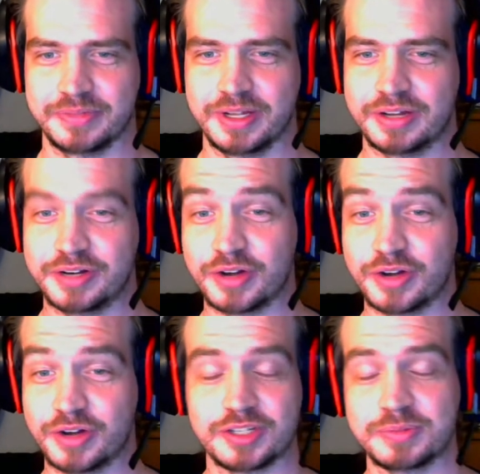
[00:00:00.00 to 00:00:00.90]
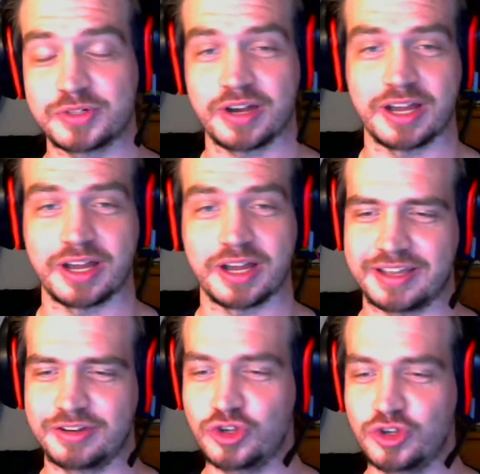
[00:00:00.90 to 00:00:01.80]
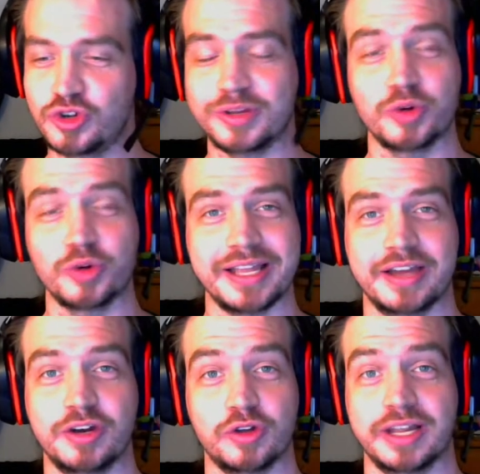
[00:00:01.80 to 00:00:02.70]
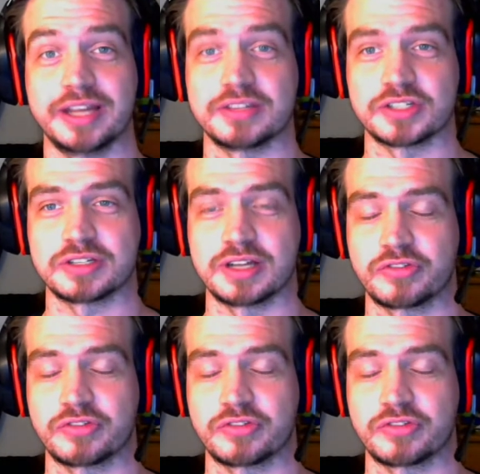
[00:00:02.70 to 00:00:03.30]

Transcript: No, not subscribe. Normally I don't like this stuff.